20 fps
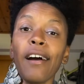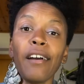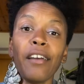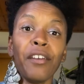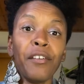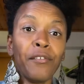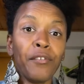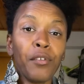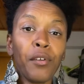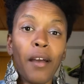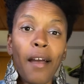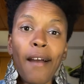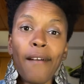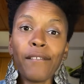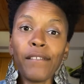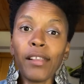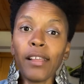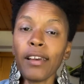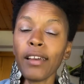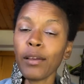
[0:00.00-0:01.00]
If you
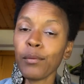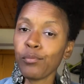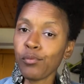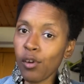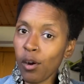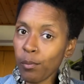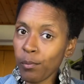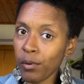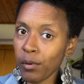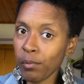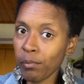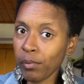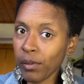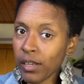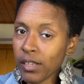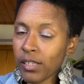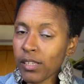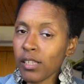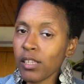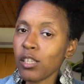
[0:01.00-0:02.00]
have like proper
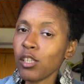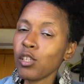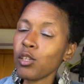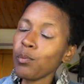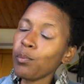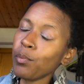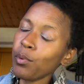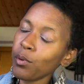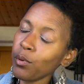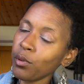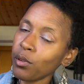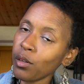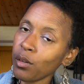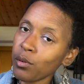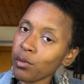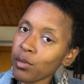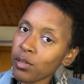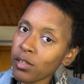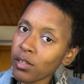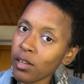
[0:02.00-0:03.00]
places to put
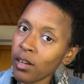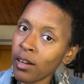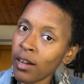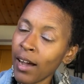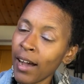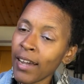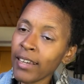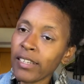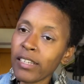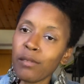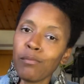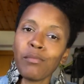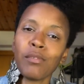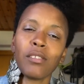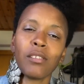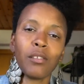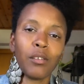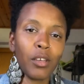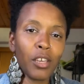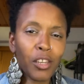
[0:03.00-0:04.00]
those
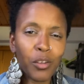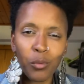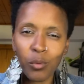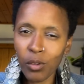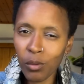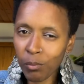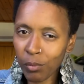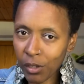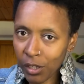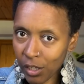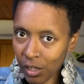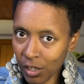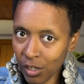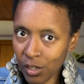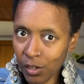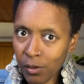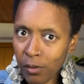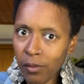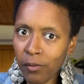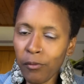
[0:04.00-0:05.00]
items, it will be
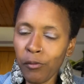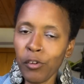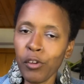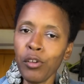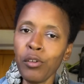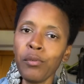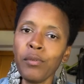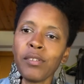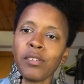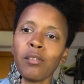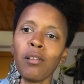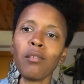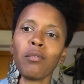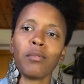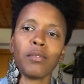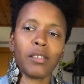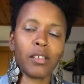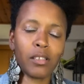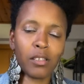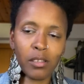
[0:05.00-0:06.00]
good for you as well,
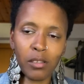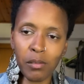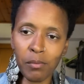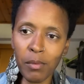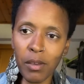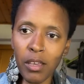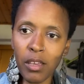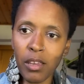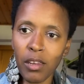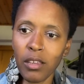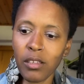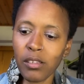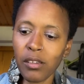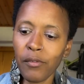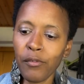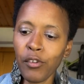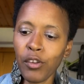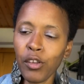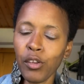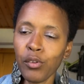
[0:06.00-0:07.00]
because it's making it
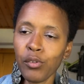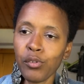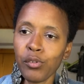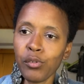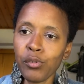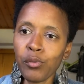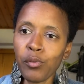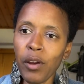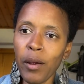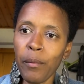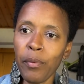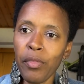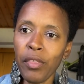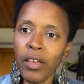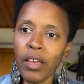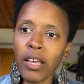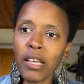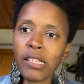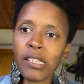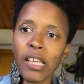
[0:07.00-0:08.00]
easier for you to grab
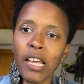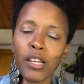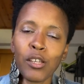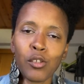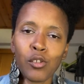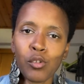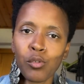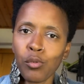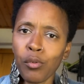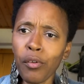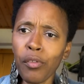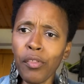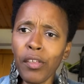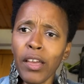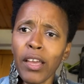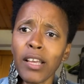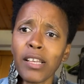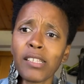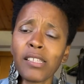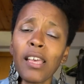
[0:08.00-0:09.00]
things and to store
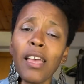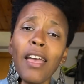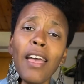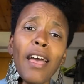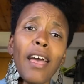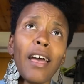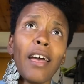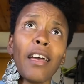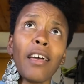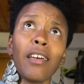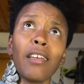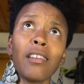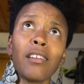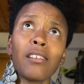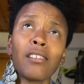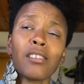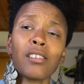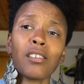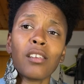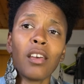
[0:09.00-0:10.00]
things.
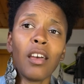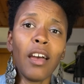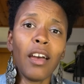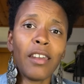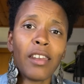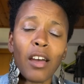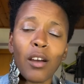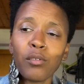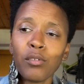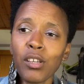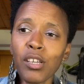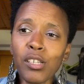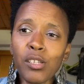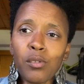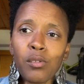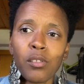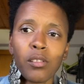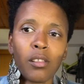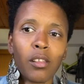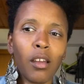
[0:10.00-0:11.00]
And nowadays
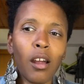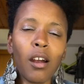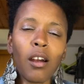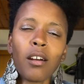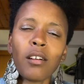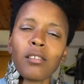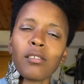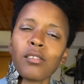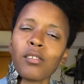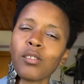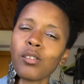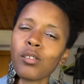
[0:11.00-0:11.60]
there are